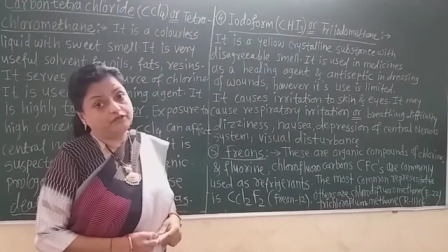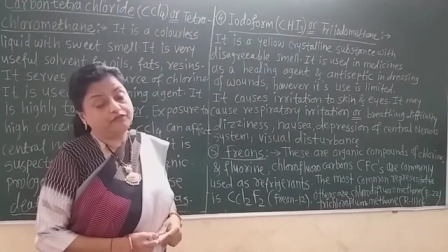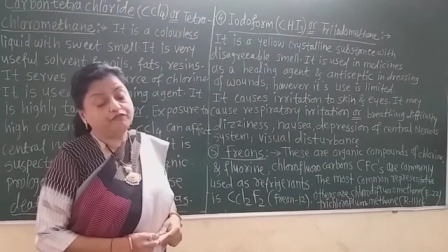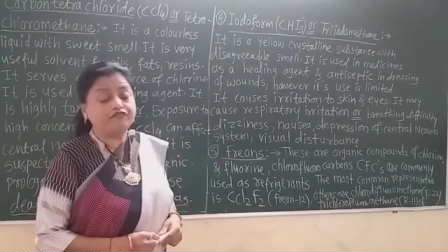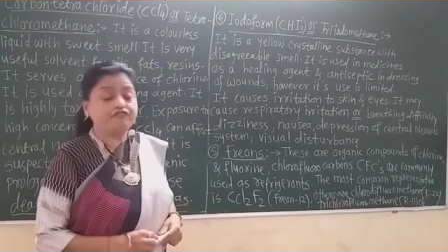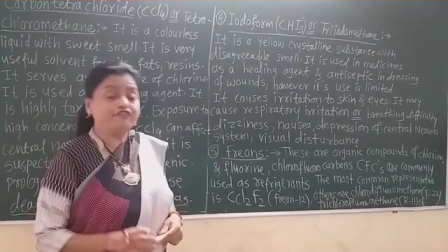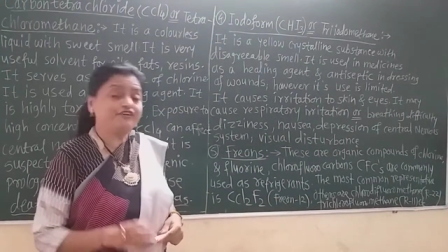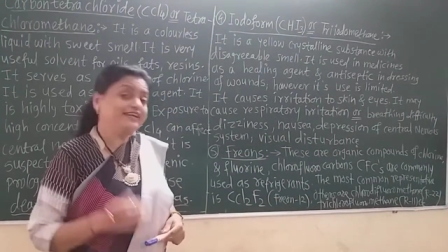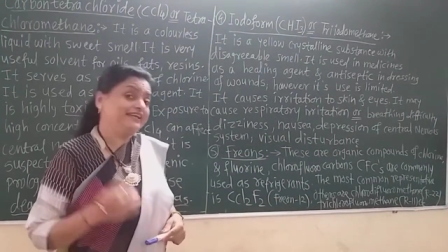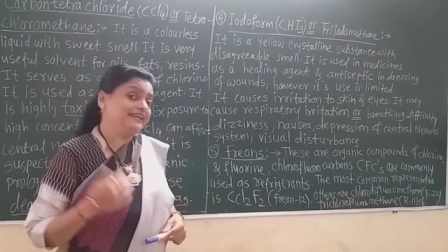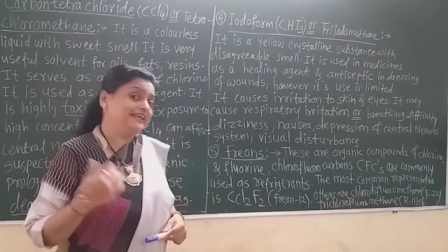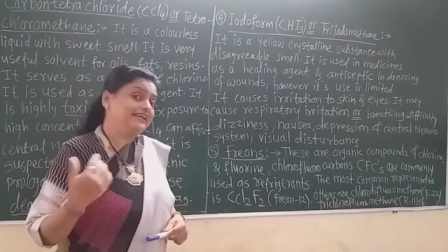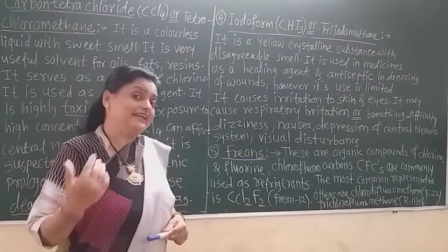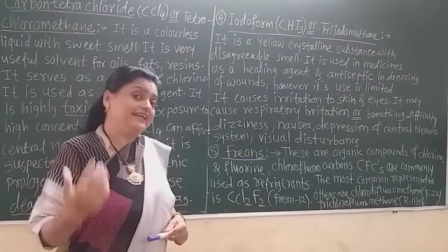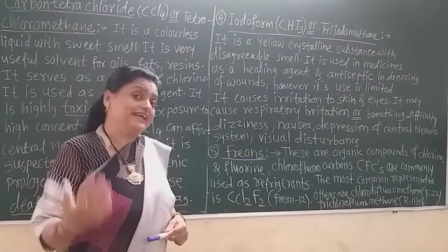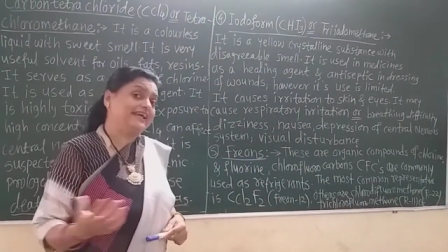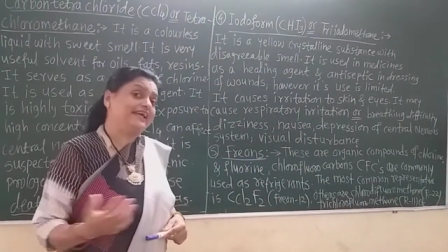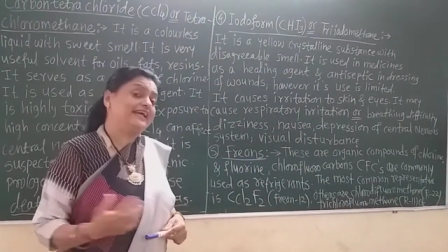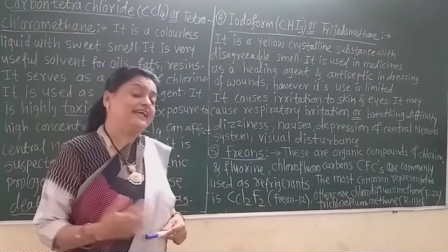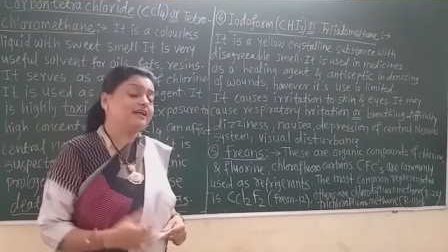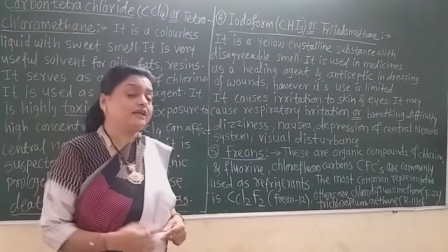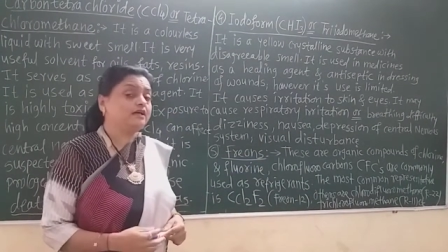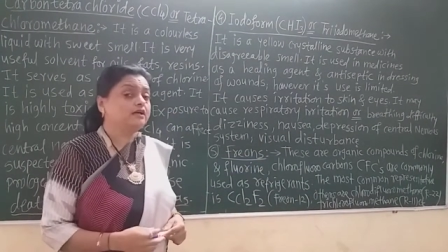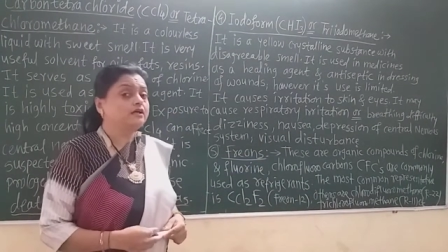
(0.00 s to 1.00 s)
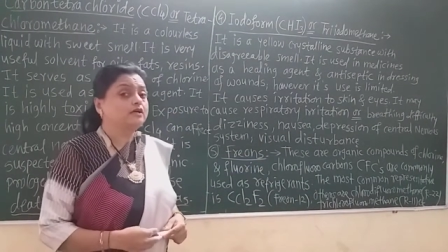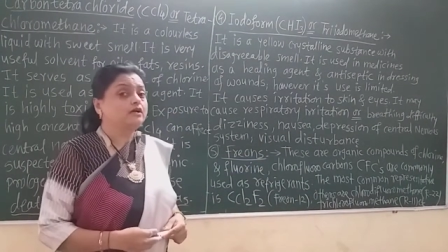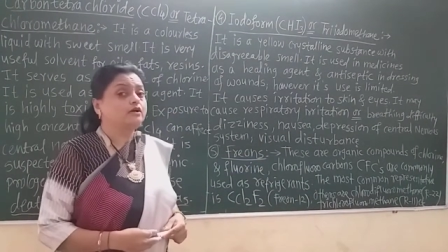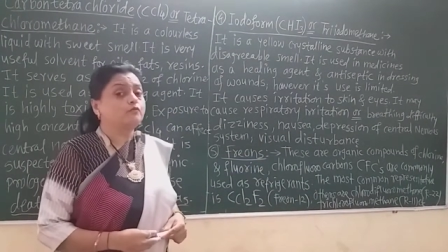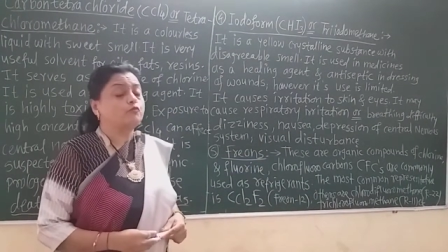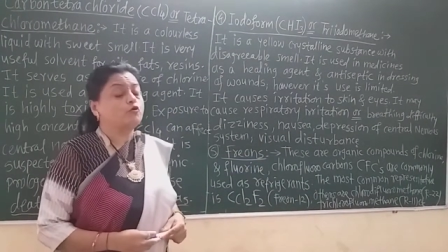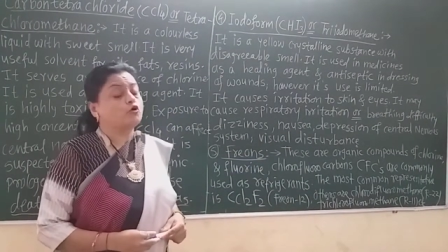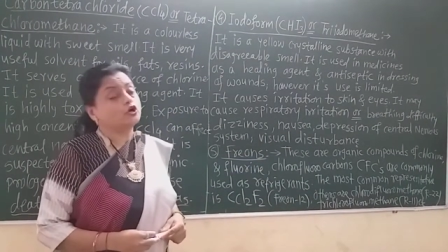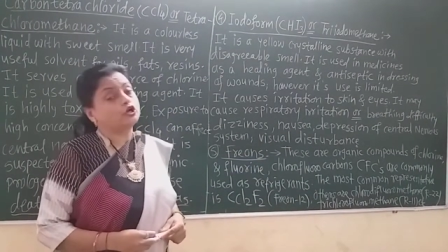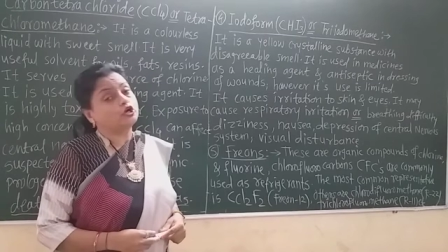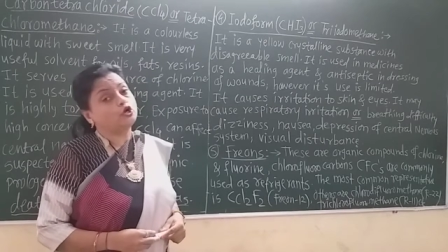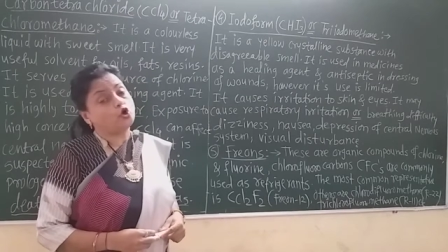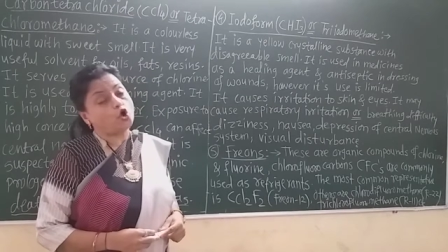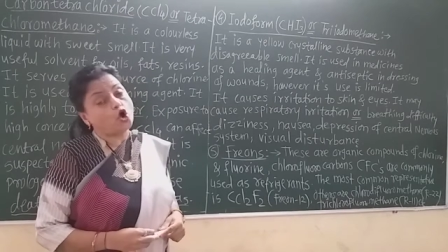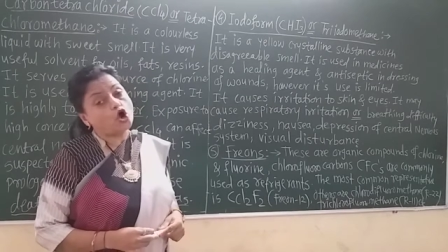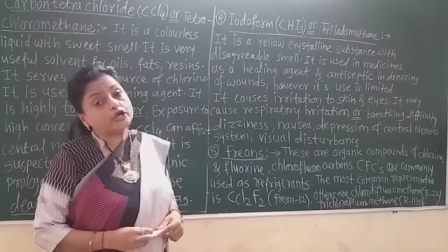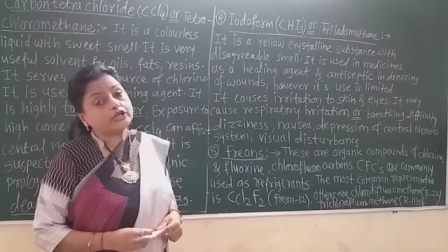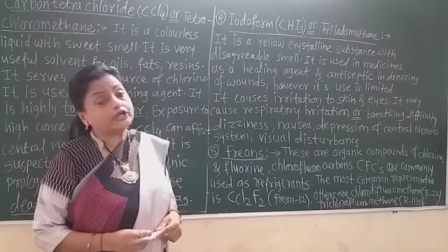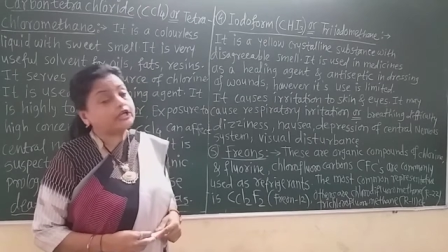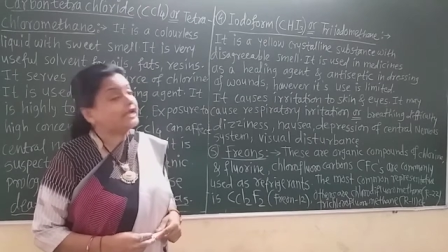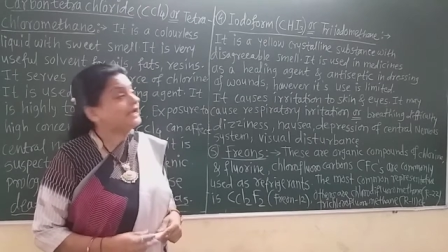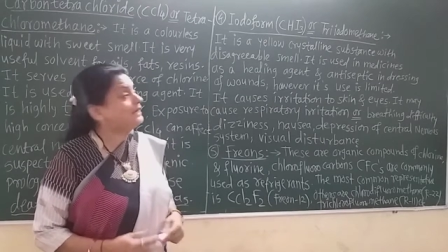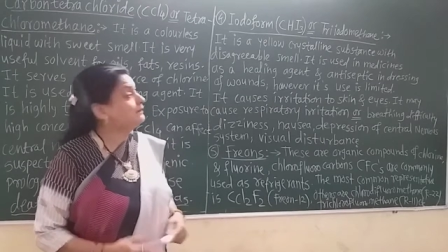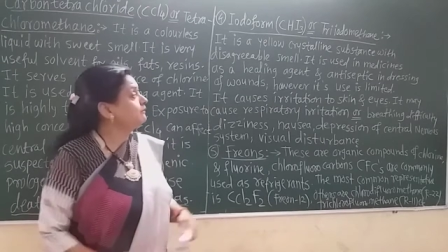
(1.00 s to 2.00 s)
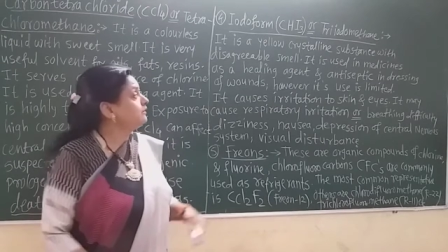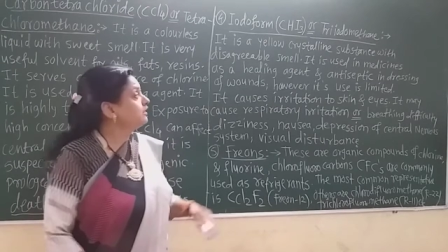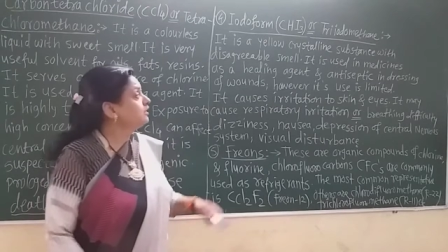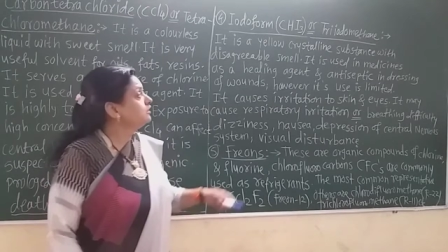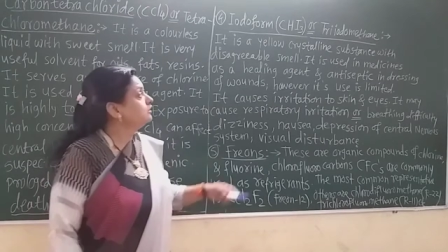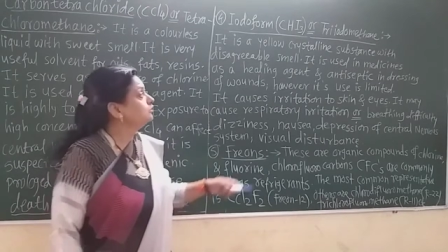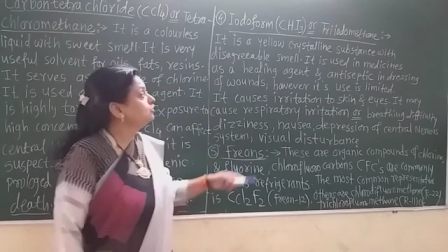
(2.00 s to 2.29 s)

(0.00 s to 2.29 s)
if we inhale for a long time